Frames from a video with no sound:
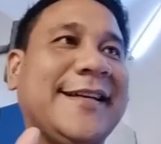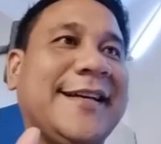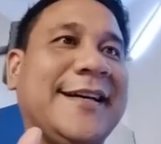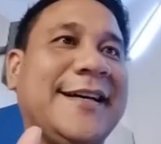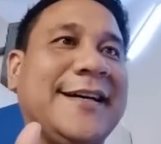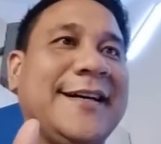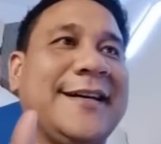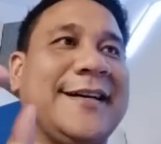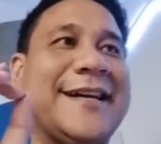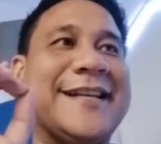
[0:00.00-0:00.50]

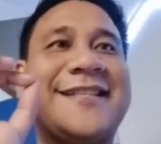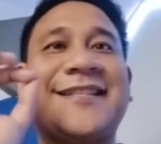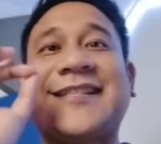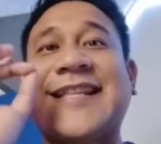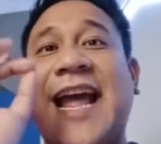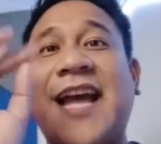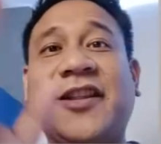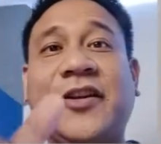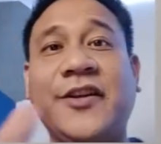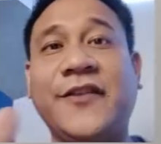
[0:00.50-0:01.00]
a
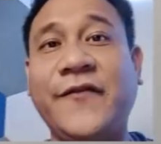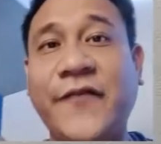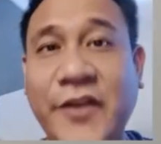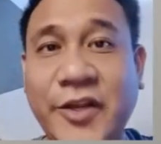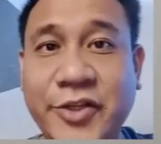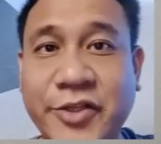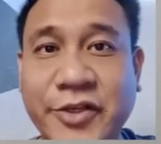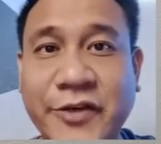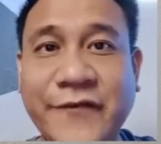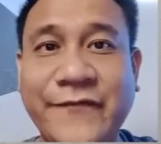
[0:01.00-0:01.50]
standard
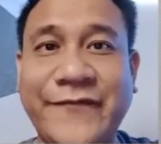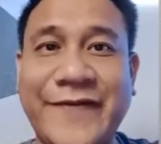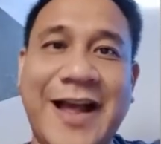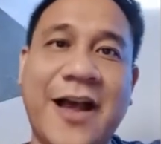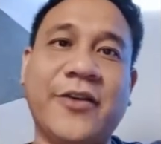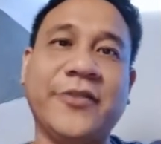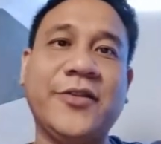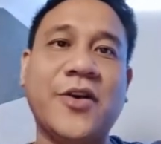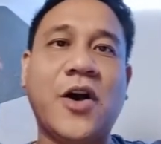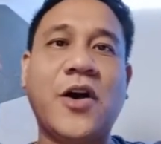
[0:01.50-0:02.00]
feature
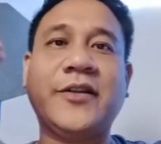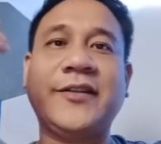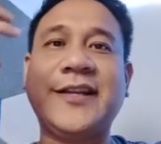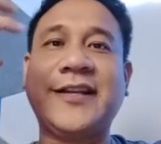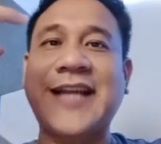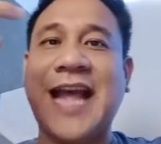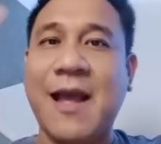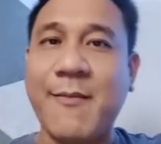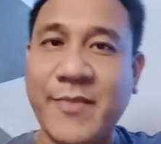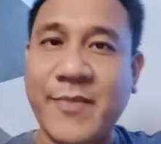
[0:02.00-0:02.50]
found on the
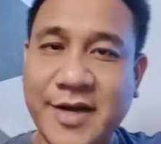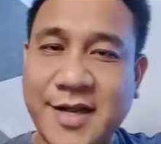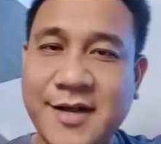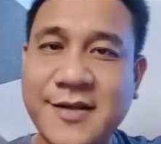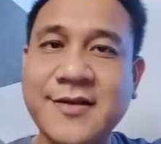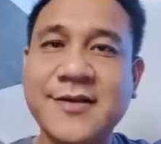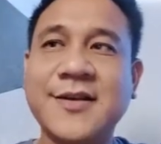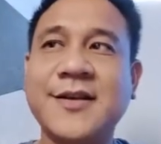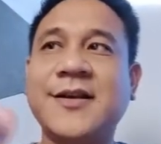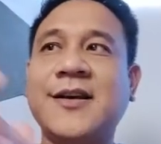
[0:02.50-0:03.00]
camera
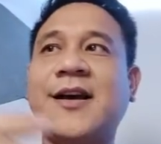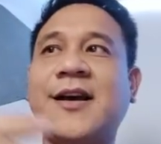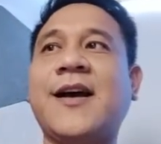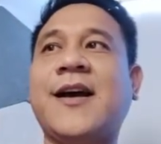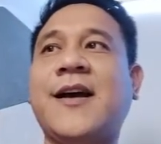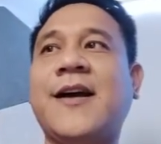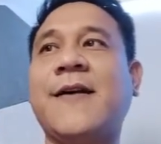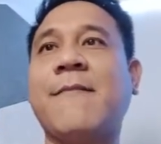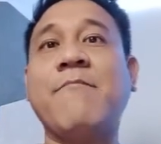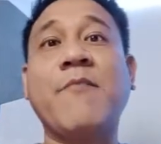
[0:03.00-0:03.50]

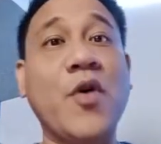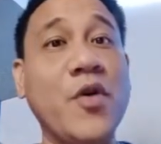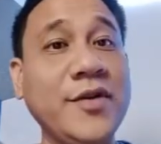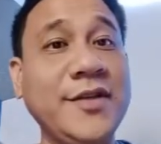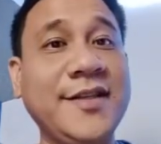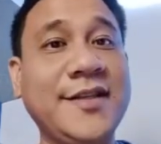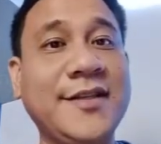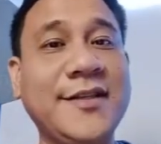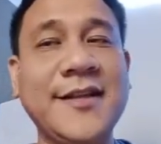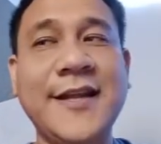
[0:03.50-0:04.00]

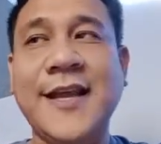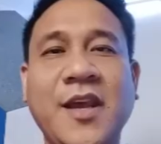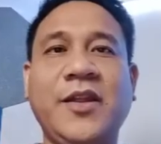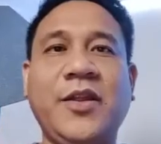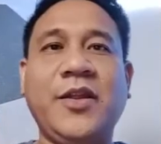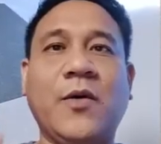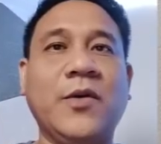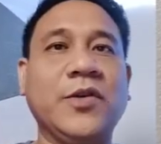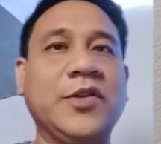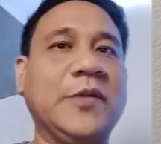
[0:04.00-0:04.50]
modes.
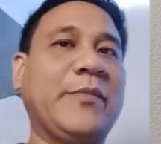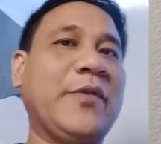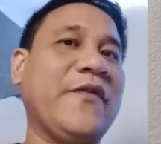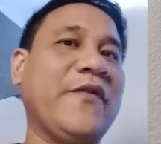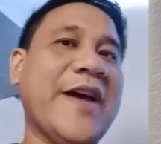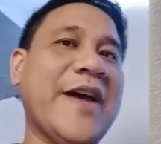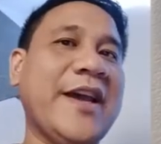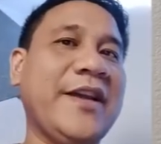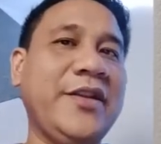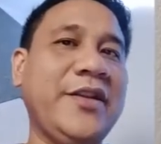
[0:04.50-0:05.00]
They also
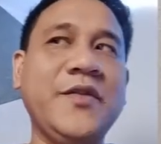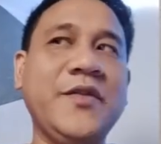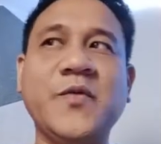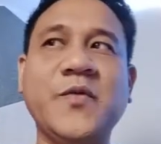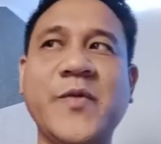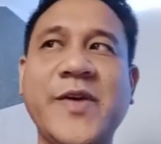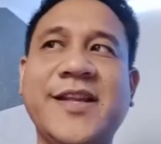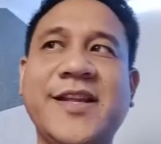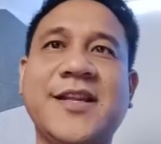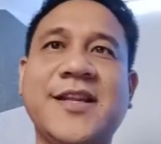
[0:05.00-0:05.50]
provide you
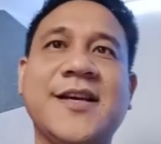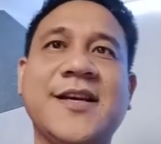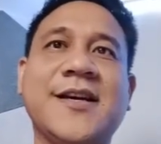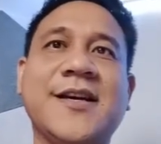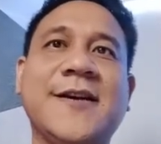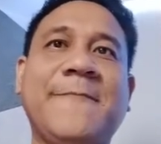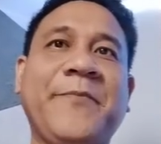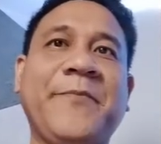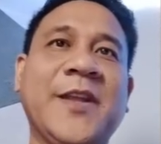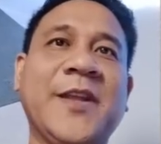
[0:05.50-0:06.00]
with
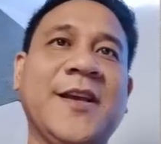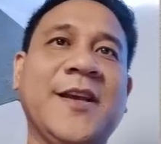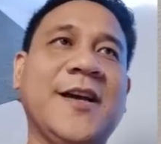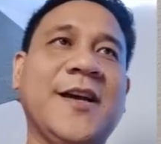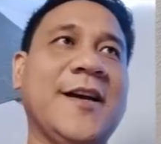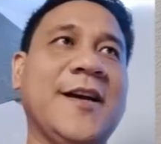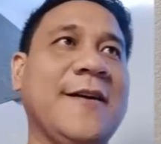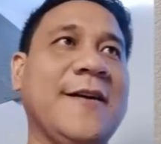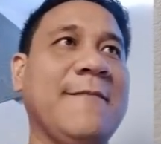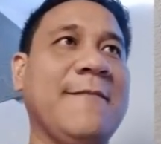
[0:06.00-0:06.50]

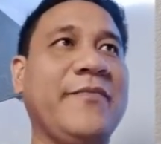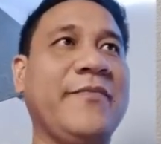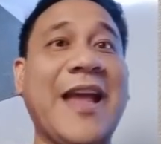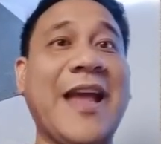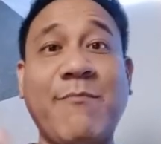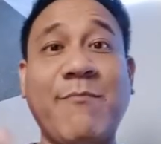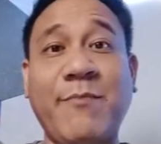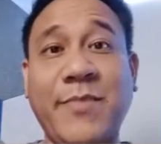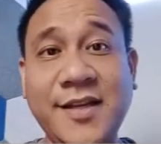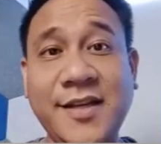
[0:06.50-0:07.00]

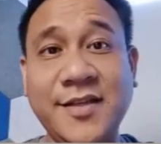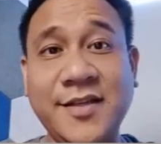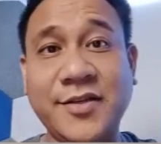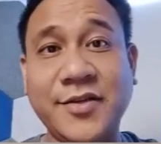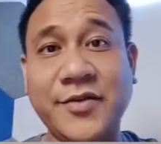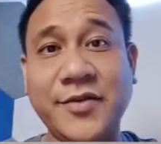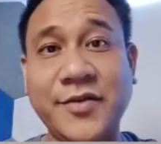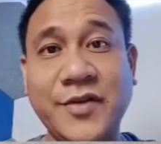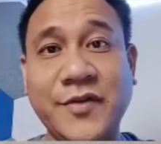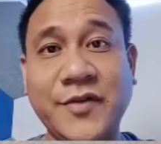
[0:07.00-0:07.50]
templates to
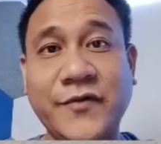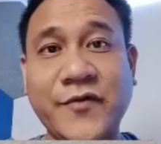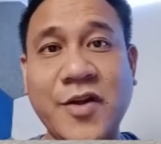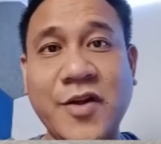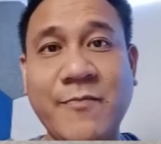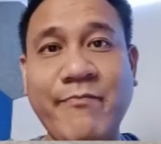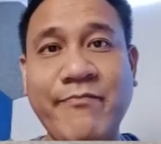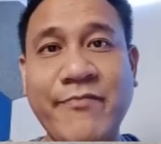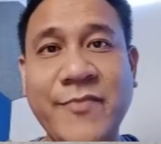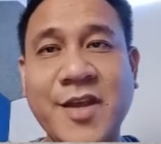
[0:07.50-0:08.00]
choose
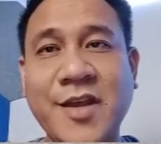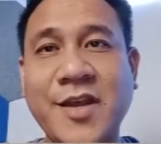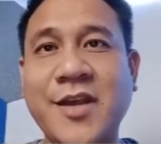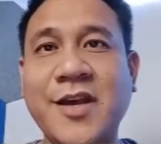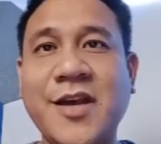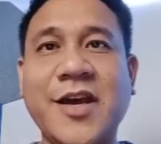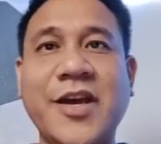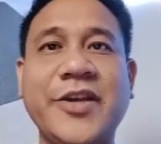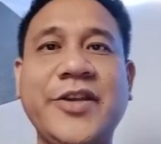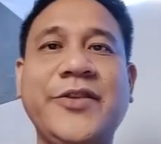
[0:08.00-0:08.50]
from
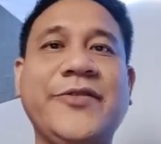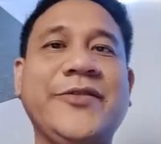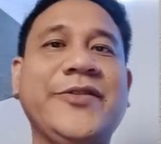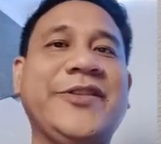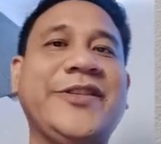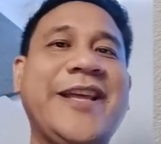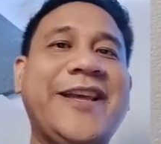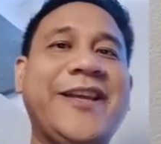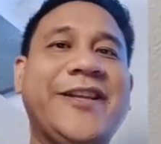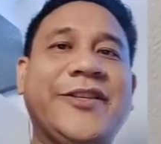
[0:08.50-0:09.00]

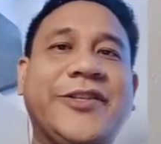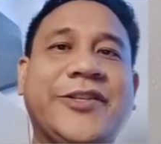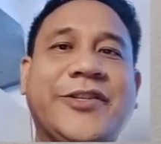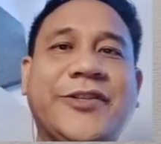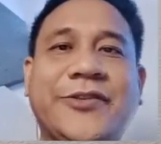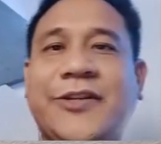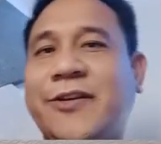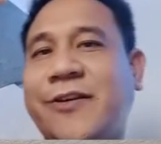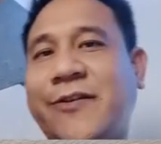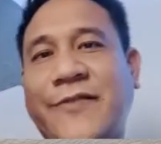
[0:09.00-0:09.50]
using
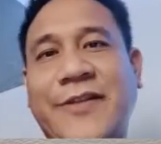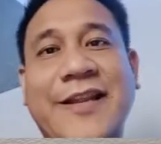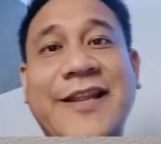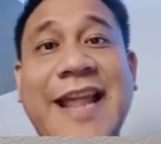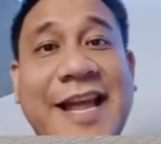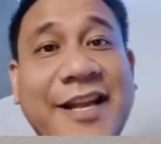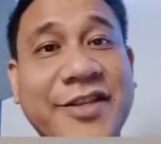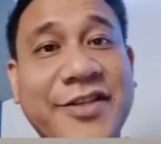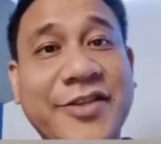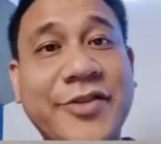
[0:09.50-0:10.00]
the
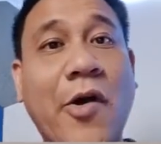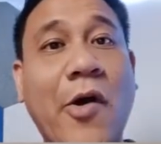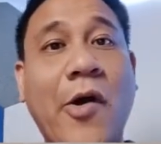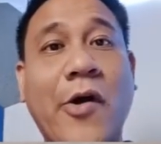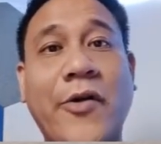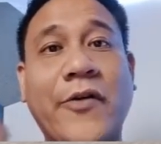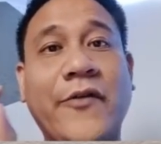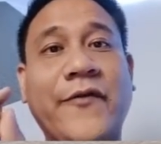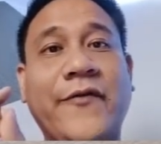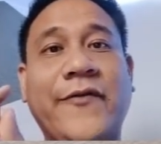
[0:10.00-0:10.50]
lens
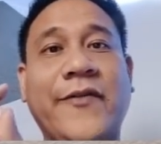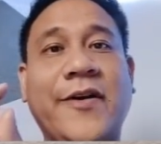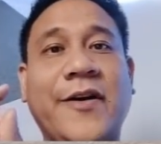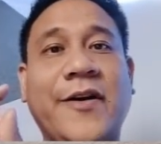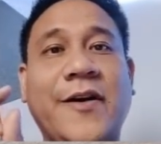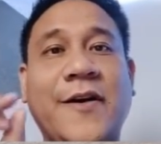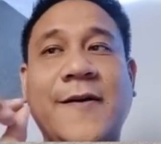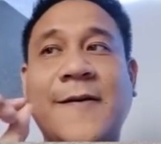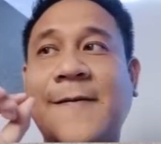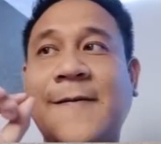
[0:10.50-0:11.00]
of
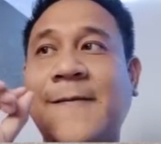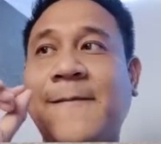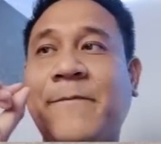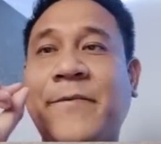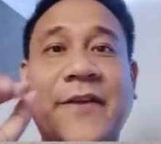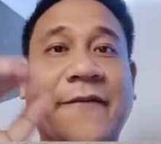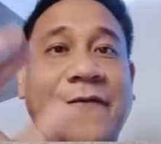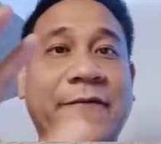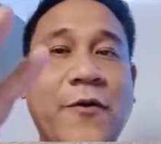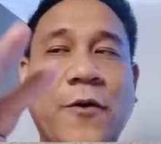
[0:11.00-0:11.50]

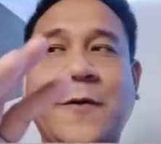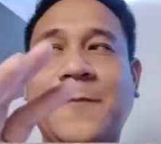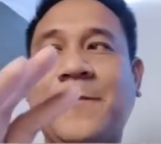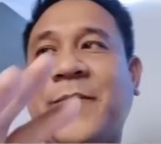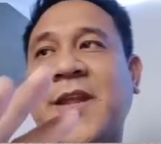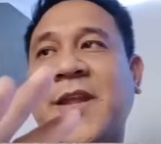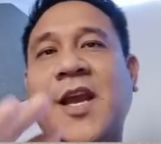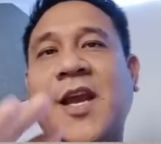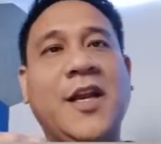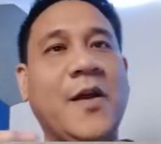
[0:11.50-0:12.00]
the phone.
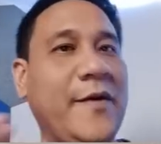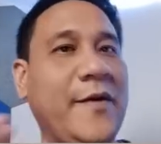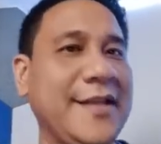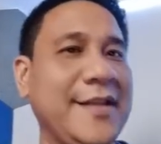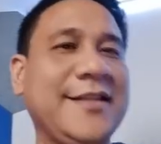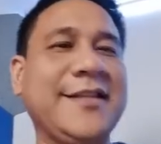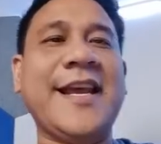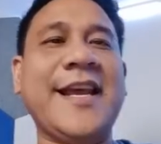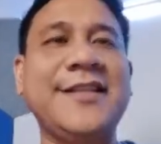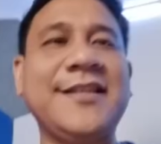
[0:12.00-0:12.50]
Now, in
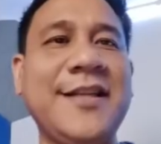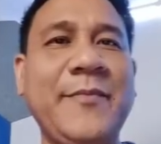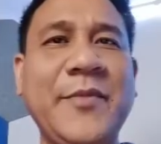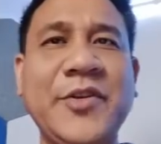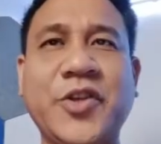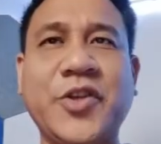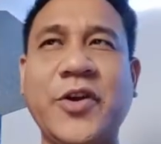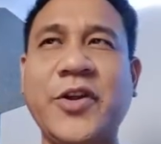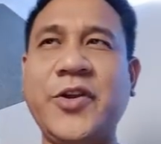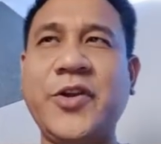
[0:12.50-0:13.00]
this case, let me
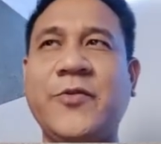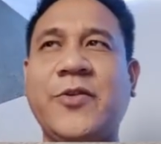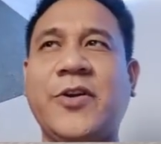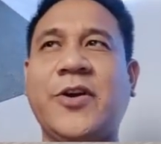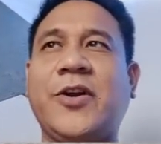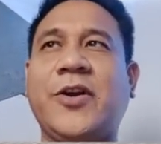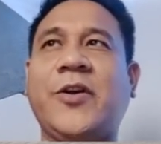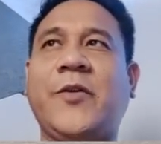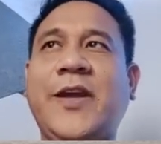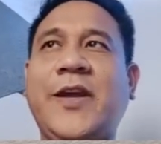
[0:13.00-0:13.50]
show you a
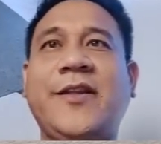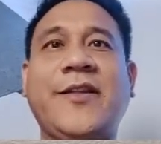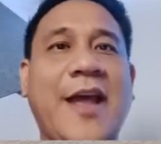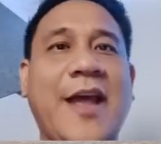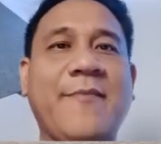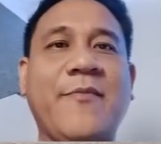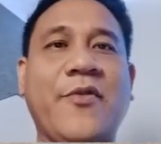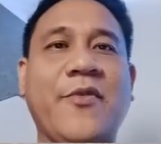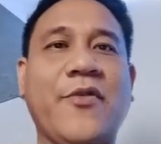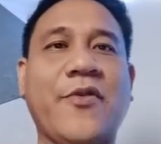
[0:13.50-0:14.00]
quick
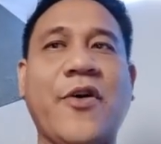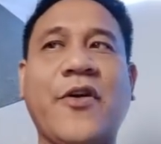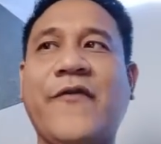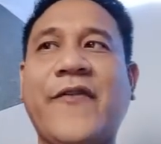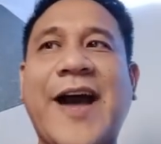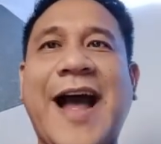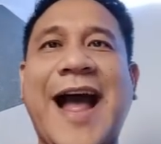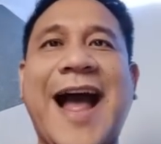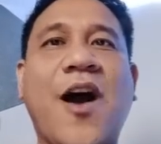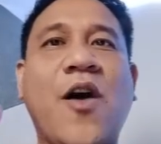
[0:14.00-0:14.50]
demo of
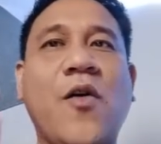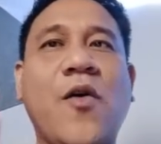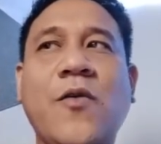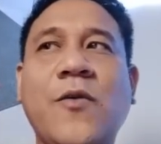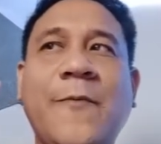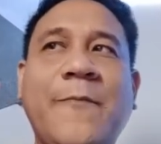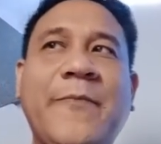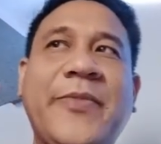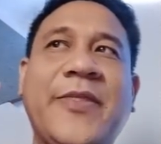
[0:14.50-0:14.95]
how